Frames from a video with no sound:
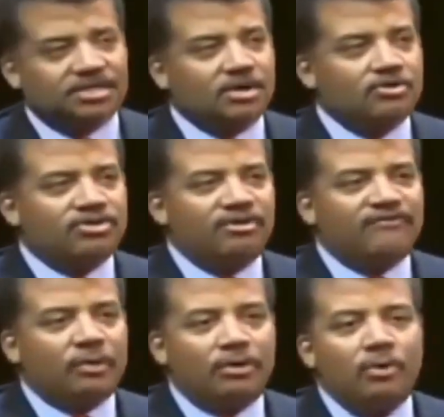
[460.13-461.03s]
So
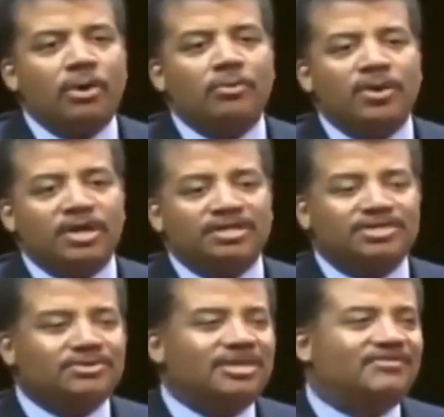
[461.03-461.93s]
therefore, who are
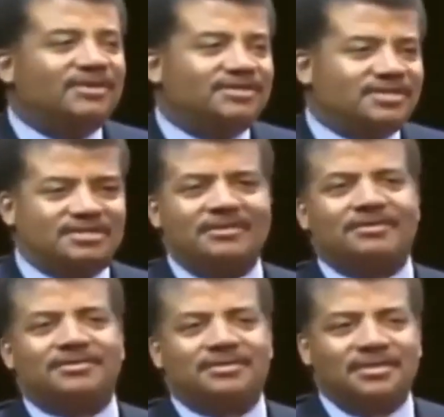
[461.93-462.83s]
we to even
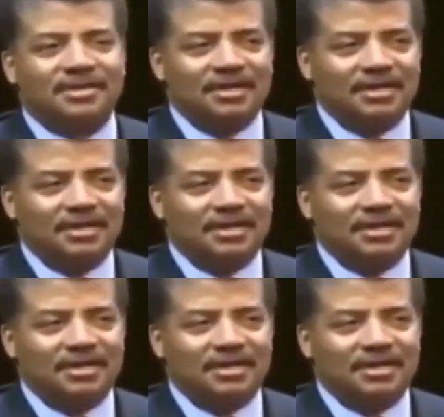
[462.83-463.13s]
assert